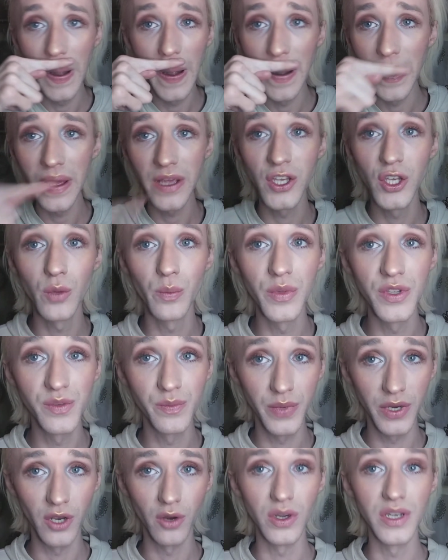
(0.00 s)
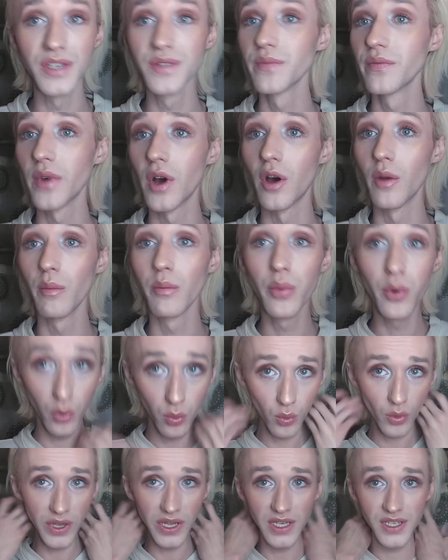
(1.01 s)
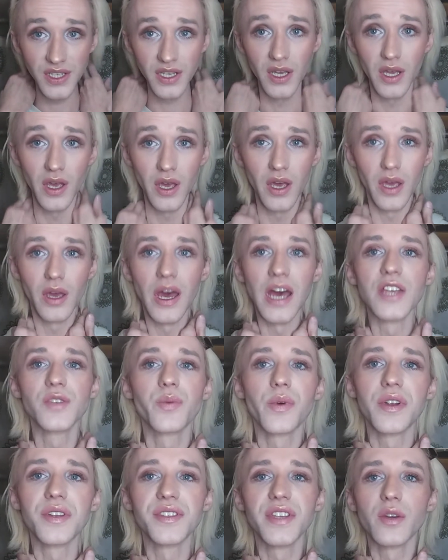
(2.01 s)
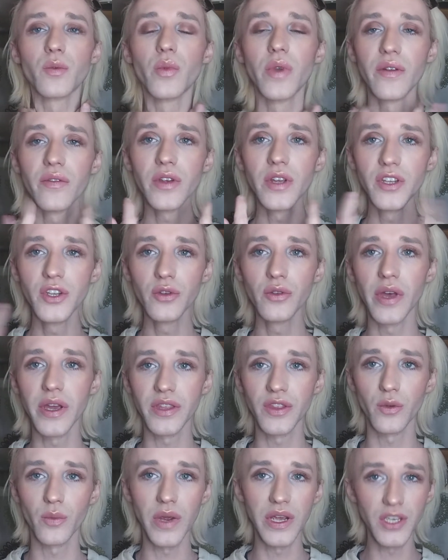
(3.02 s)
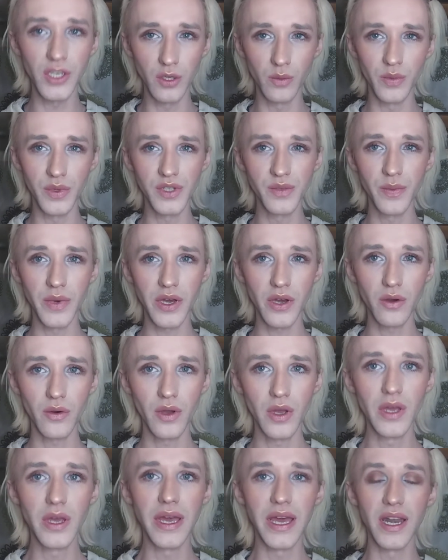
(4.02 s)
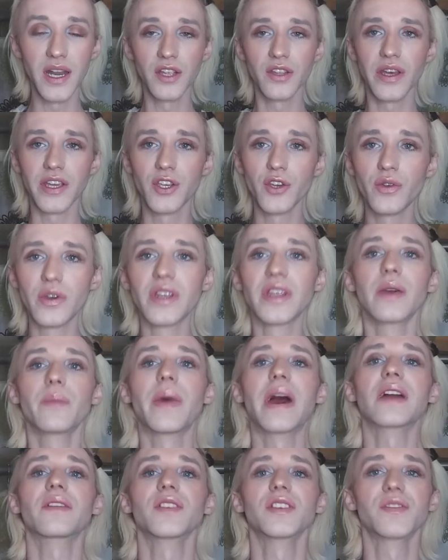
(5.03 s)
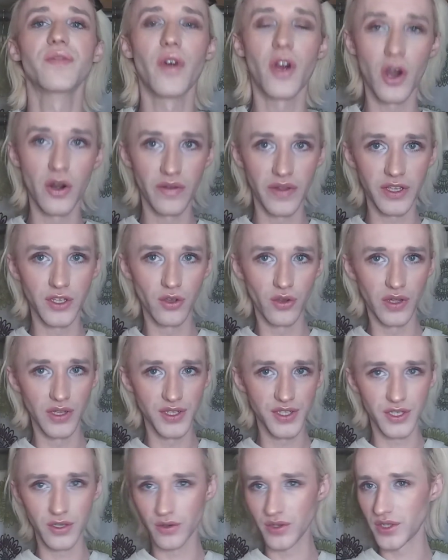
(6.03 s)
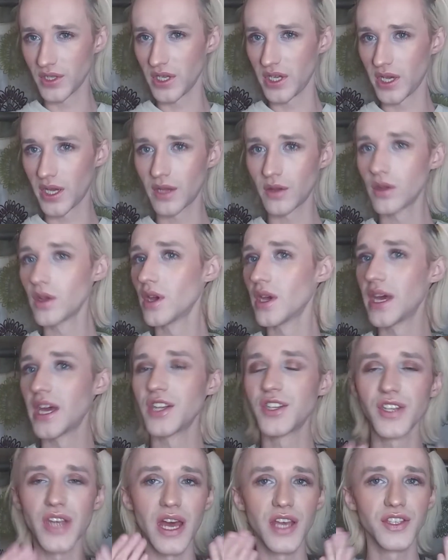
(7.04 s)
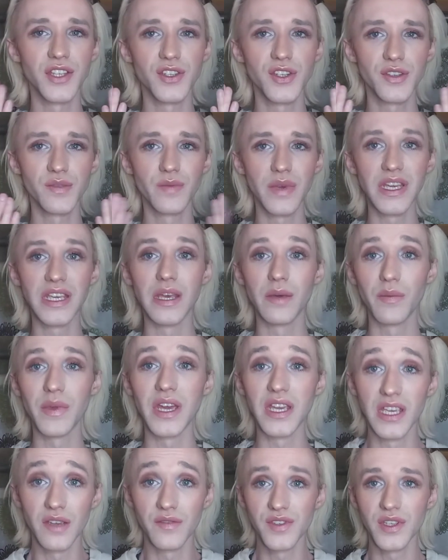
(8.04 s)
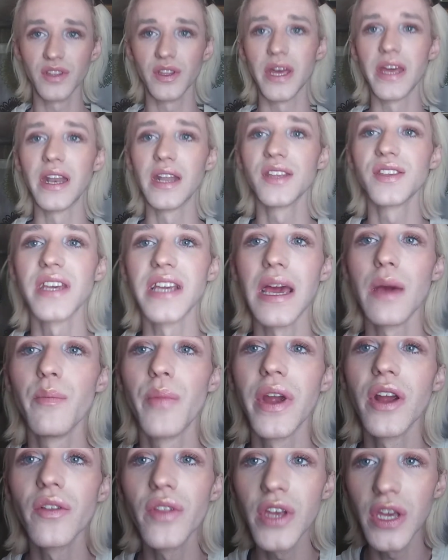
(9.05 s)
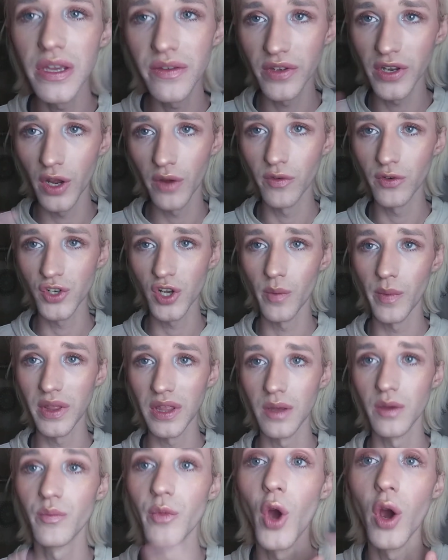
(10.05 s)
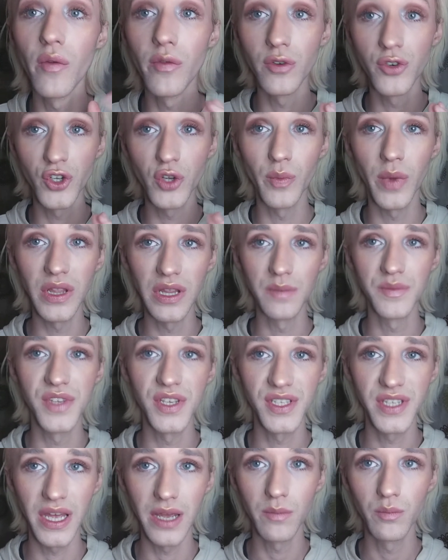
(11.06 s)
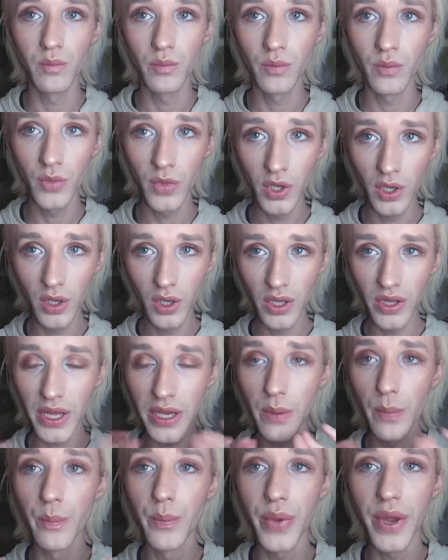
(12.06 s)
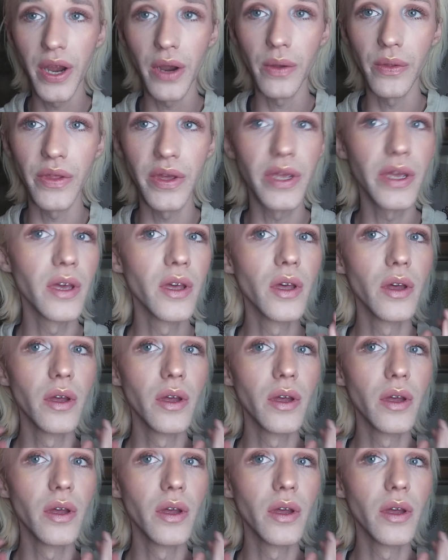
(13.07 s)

That Cupid's bow is on point. I swear, it's like, whenever you do, like, the right Cupid's bow, and, it, like, you can get back this far, and, like, you can still see it, it gives, and it's like, I barely even overdrew my lips this time. Like, barely.